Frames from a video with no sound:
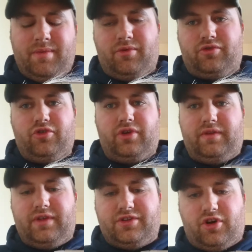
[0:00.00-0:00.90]
People do
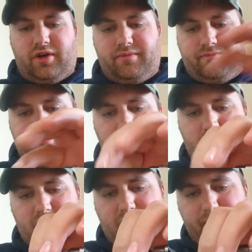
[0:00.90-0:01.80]
leave these on,
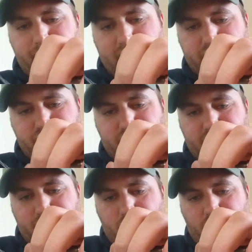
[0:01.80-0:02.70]
but I
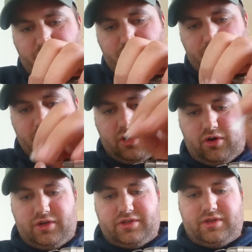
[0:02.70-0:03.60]
personally like them off,
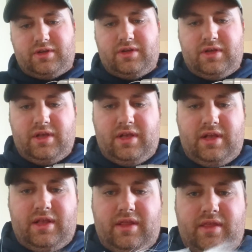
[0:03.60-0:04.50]
because
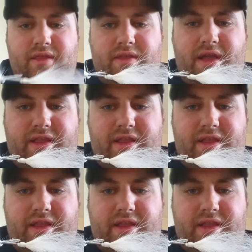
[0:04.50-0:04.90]
at